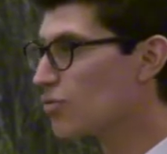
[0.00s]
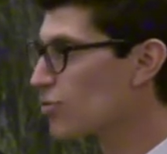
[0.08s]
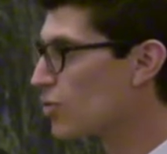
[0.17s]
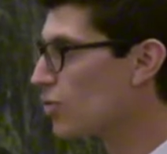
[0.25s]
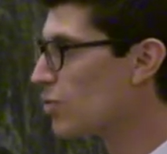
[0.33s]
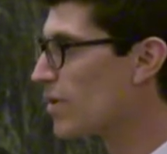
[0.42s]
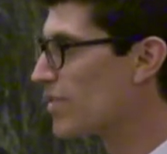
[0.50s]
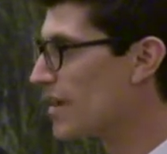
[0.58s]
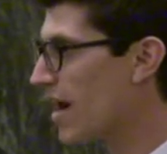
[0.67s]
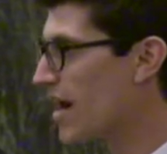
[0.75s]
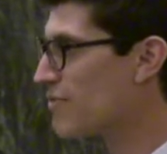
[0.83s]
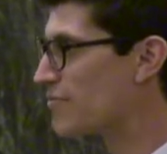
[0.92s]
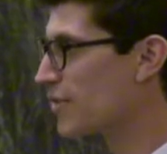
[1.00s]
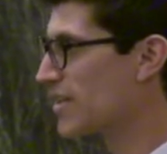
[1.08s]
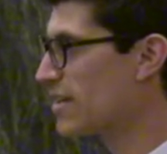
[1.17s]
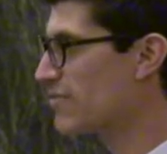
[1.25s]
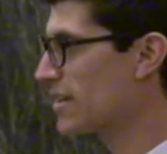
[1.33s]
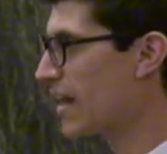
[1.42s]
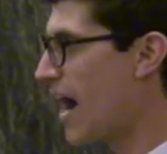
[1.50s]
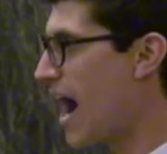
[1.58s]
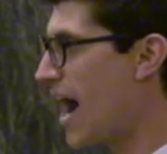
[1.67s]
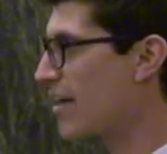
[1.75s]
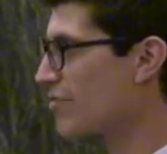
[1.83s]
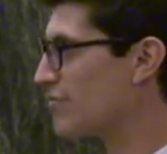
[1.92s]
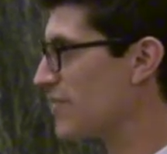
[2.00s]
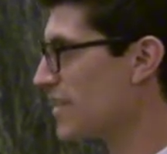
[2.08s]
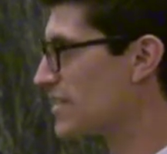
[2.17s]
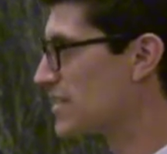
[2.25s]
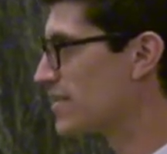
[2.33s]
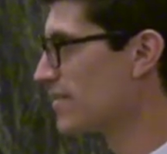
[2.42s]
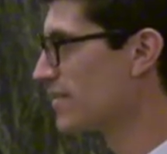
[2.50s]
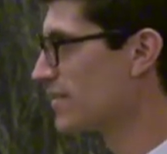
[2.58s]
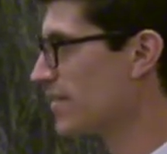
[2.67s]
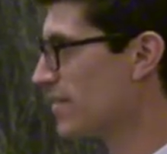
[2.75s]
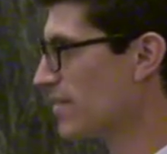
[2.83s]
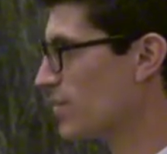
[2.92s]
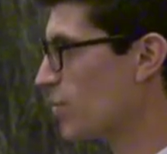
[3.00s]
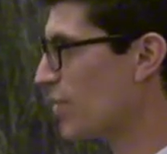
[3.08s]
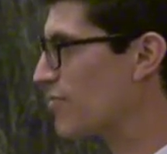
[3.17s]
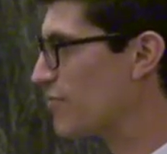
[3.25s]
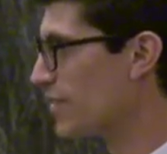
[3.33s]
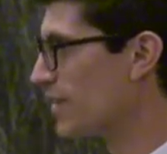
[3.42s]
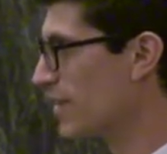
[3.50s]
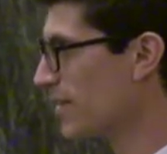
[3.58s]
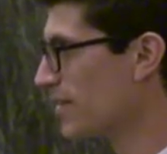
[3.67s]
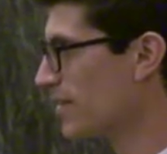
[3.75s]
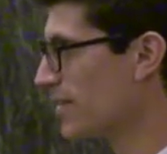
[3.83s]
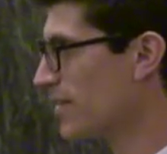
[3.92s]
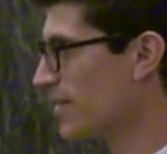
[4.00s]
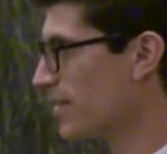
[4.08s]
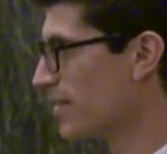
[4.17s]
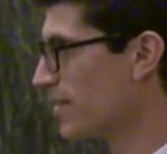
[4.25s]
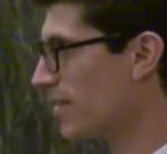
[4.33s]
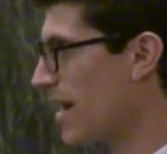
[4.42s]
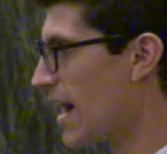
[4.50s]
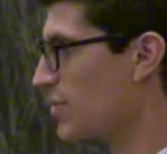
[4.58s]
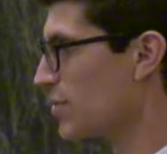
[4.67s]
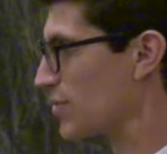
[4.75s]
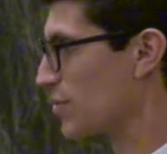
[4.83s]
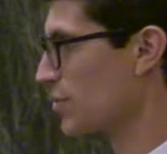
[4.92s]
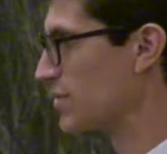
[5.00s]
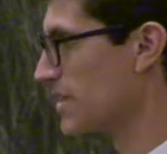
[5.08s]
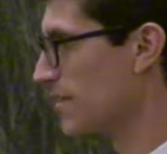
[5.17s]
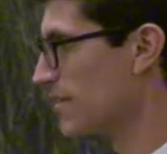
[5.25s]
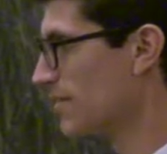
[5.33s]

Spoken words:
rule with an unforgiving iron fist, with fear and with cruelty.